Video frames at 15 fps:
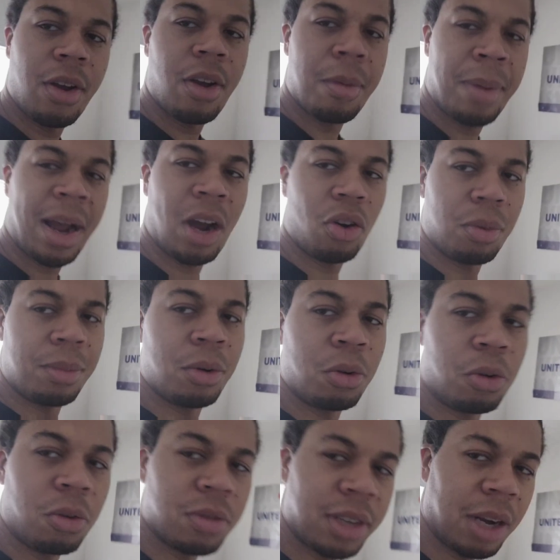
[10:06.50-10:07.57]
power
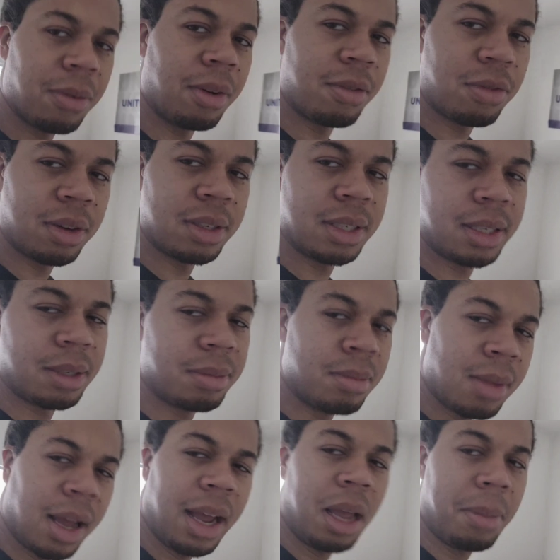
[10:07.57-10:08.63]
move, Shangri-La Frontier.
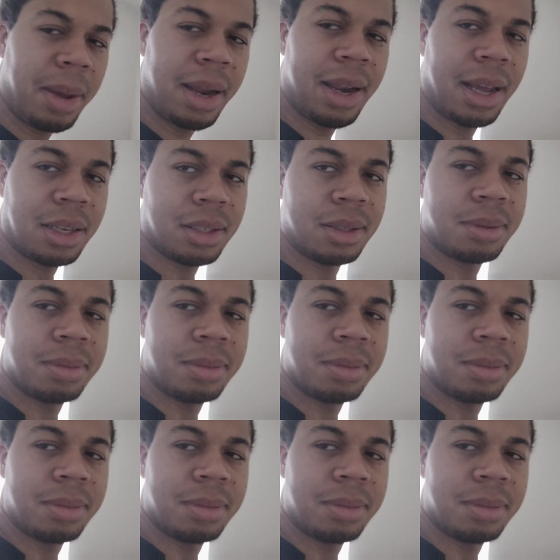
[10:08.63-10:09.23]
I ain't mad at you.